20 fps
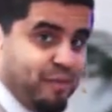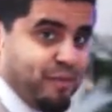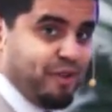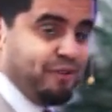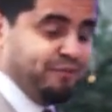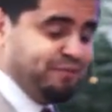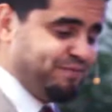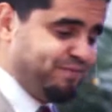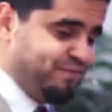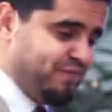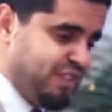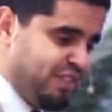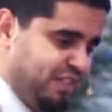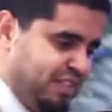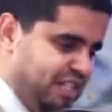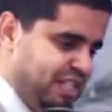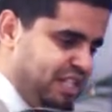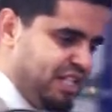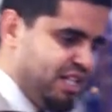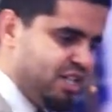Amen?
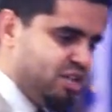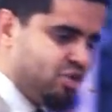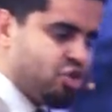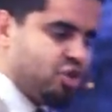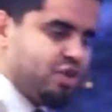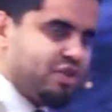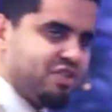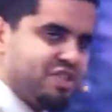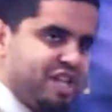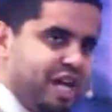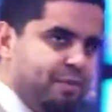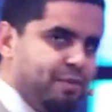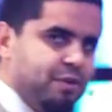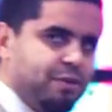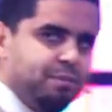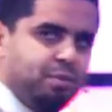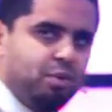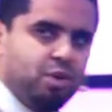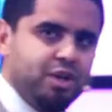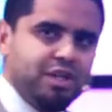So the
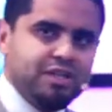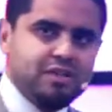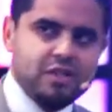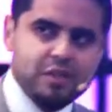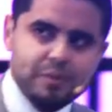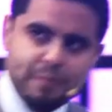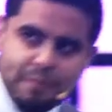Sabbath points